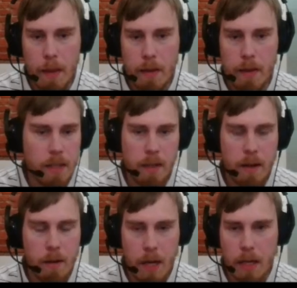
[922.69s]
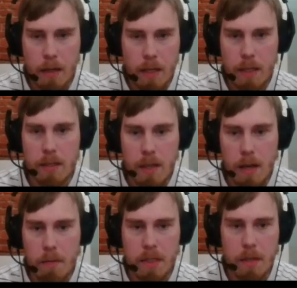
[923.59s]
Not here, like at
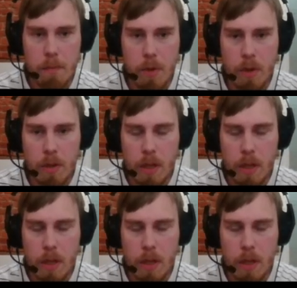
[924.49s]
some point,